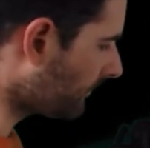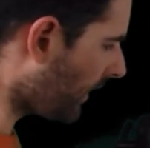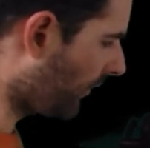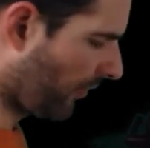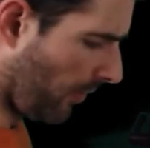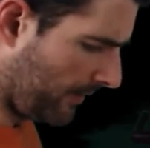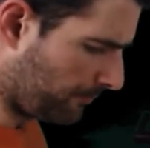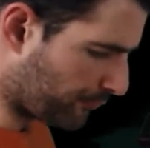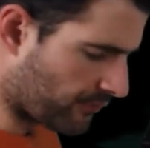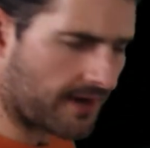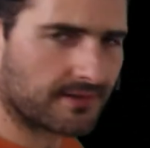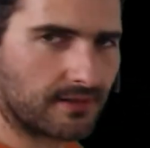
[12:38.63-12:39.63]
So in
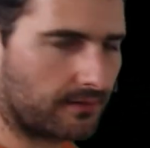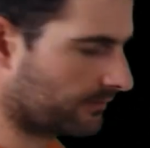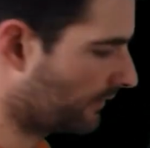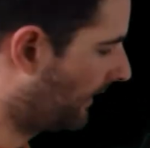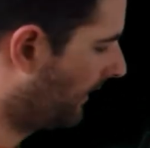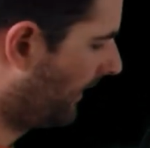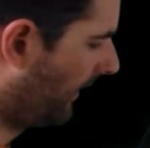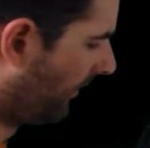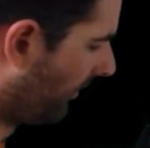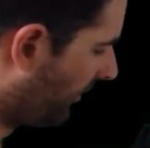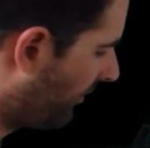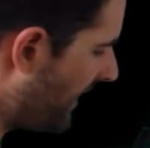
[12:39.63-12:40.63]
practice,
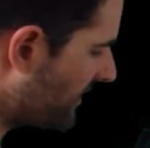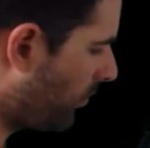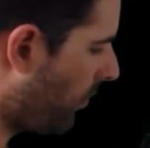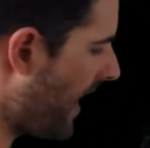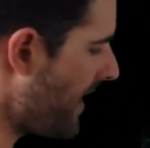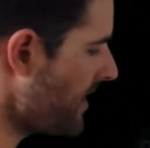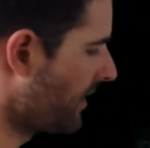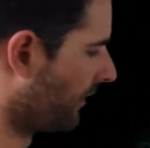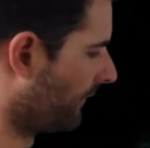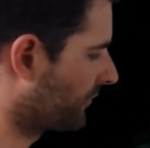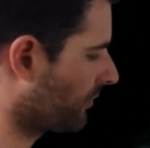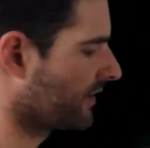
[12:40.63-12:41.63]
this way
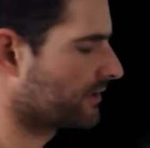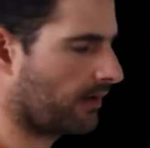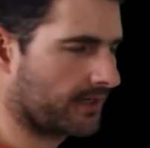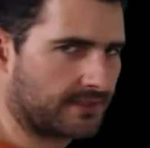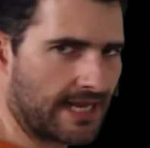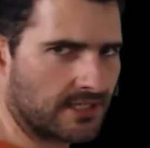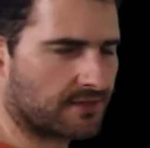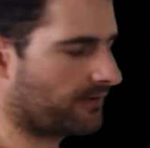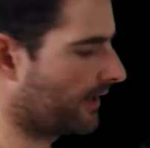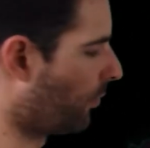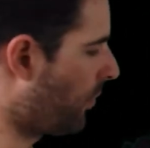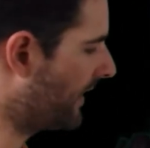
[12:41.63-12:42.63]
of trying to
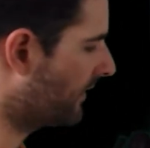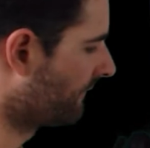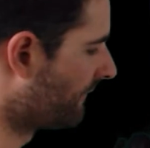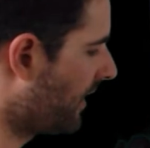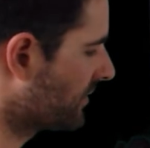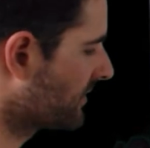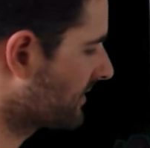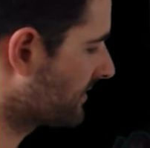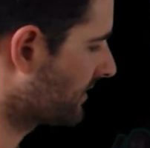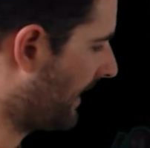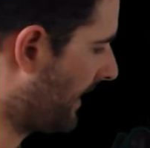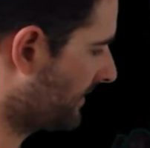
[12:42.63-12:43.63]
identify when
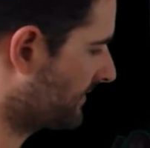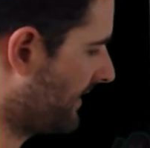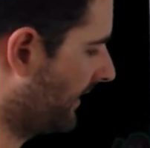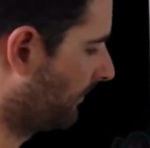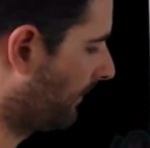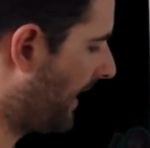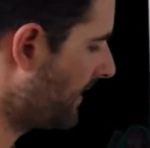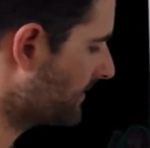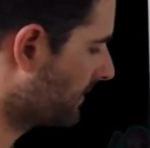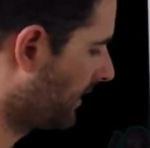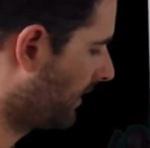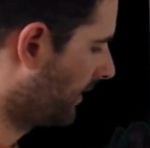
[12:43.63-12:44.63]
convergence has taken place
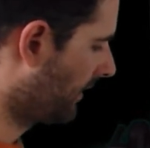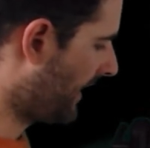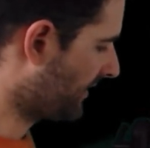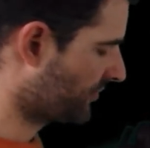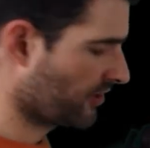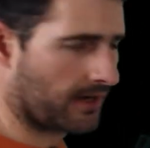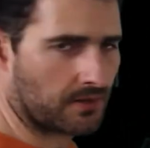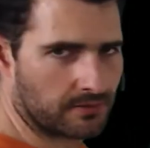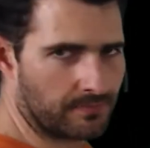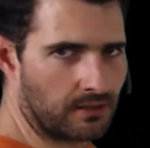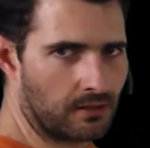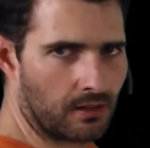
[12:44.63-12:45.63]
has turned out to
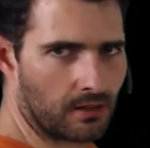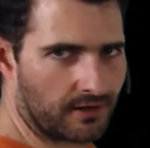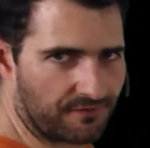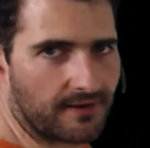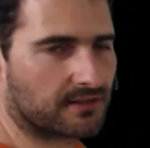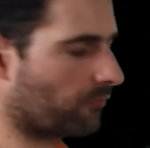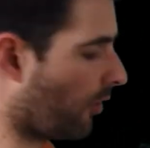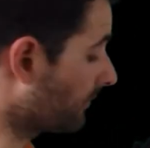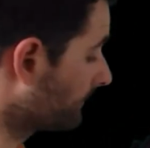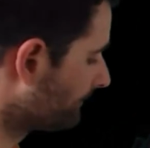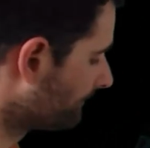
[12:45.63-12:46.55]
be an effective one.